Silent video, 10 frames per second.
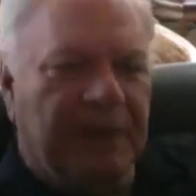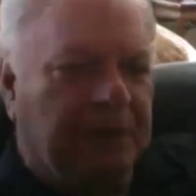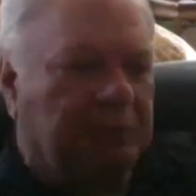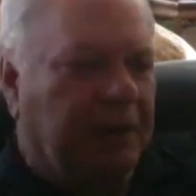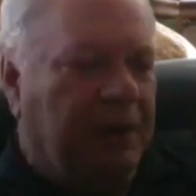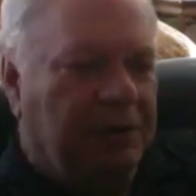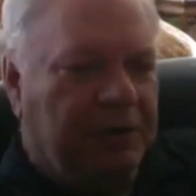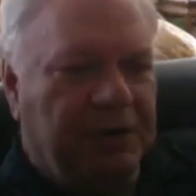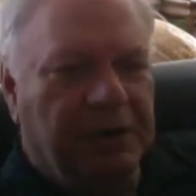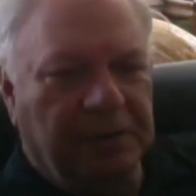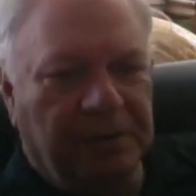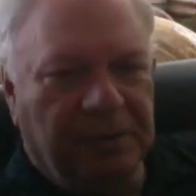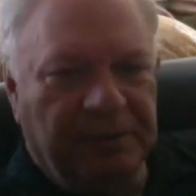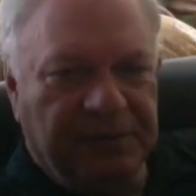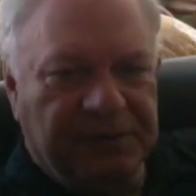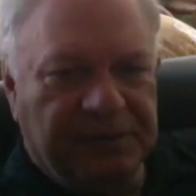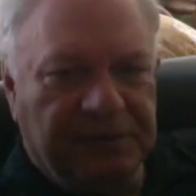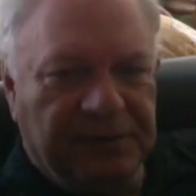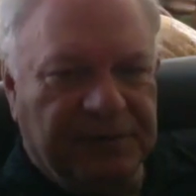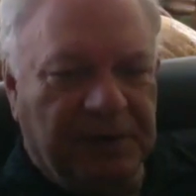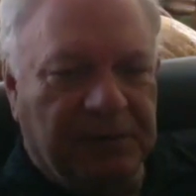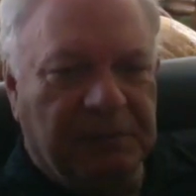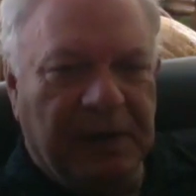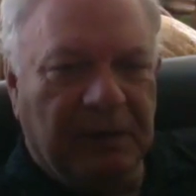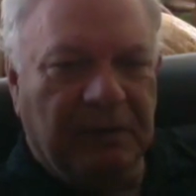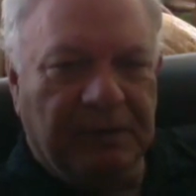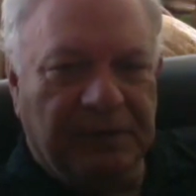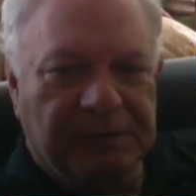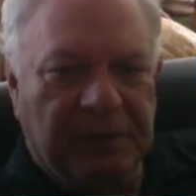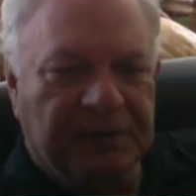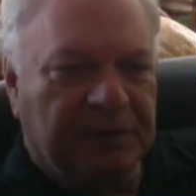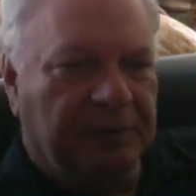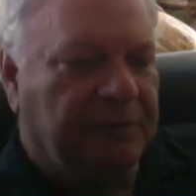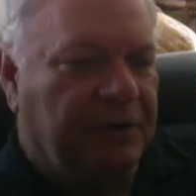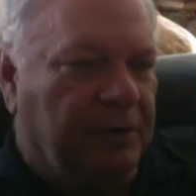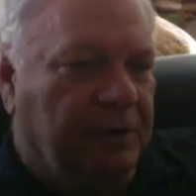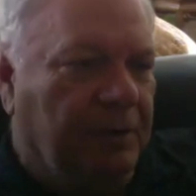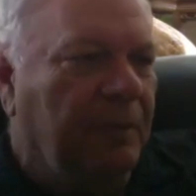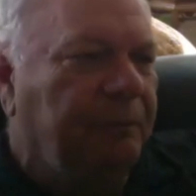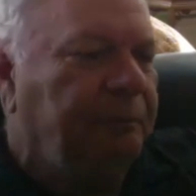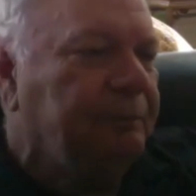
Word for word: that created Q, this, this theoretical construction of Q.